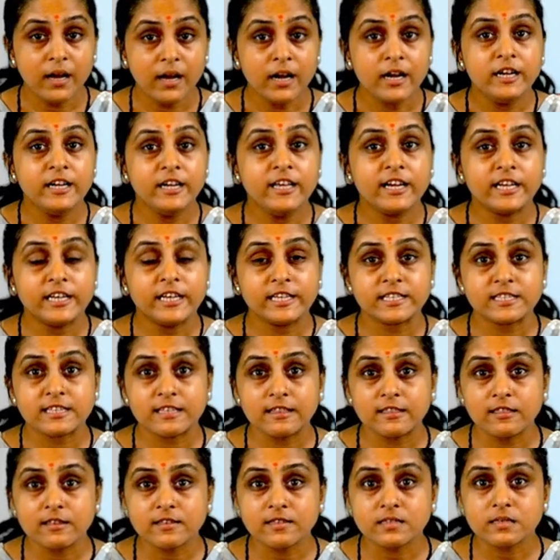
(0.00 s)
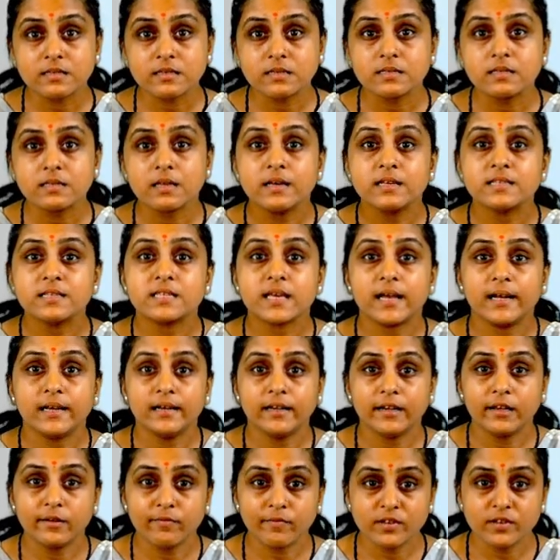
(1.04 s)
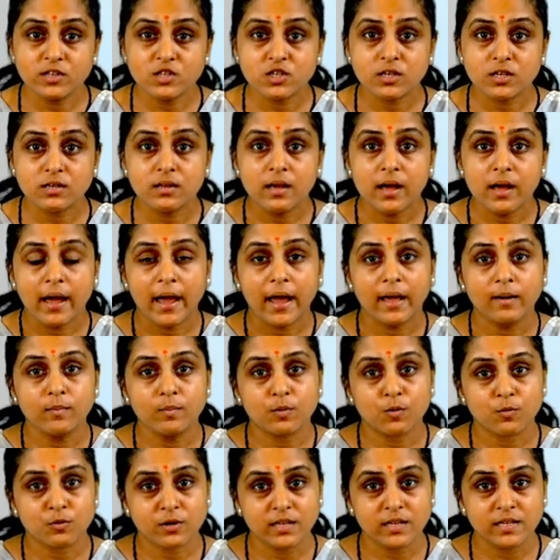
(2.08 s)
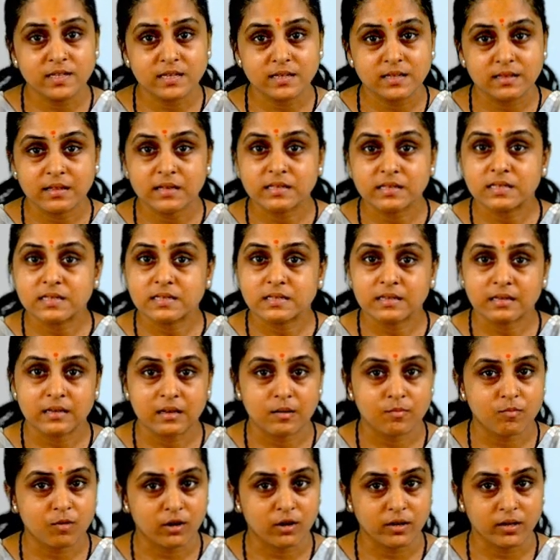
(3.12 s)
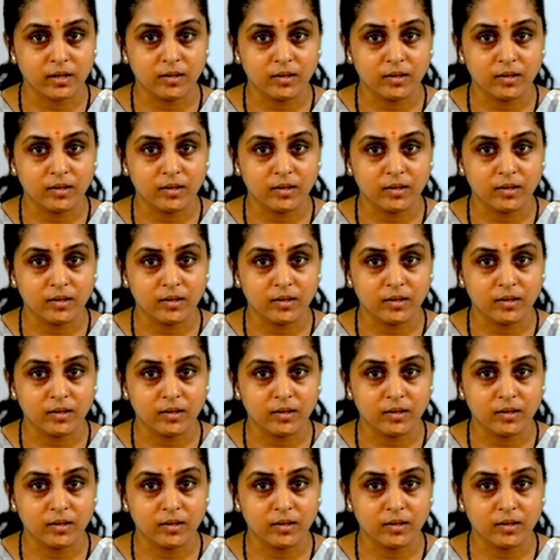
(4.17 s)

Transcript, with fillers: DNA synthesis, cell division and protein synthesis in our body.